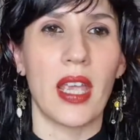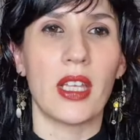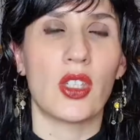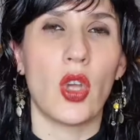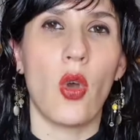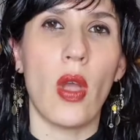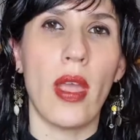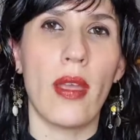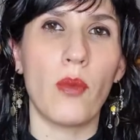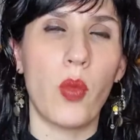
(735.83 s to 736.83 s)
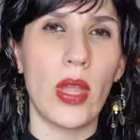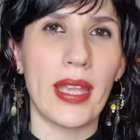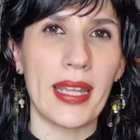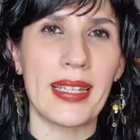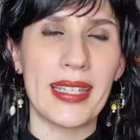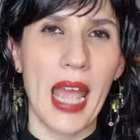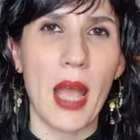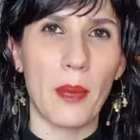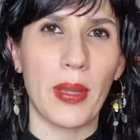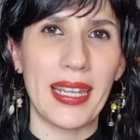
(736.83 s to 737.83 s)
So we can
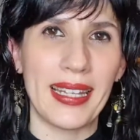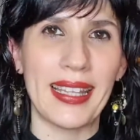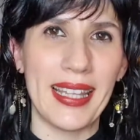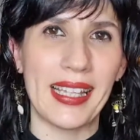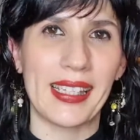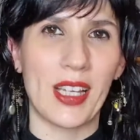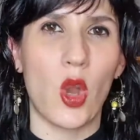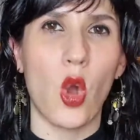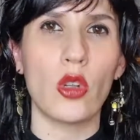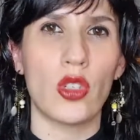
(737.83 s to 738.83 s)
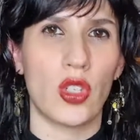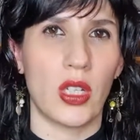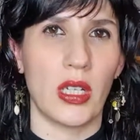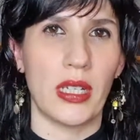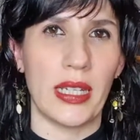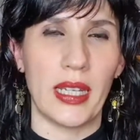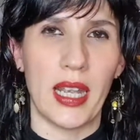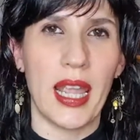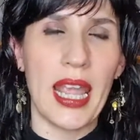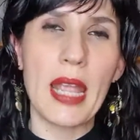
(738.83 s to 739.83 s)
tap in this constantly
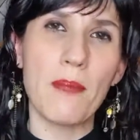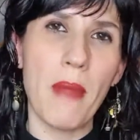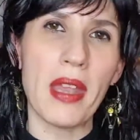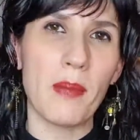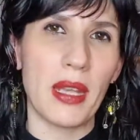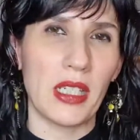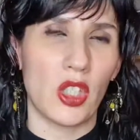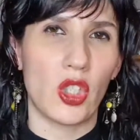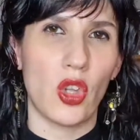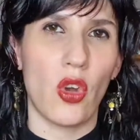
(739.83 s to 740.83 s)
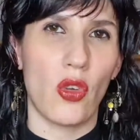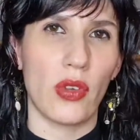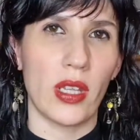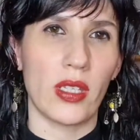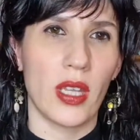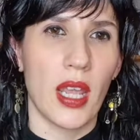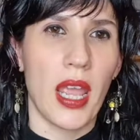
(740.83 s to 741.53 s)
in many stories,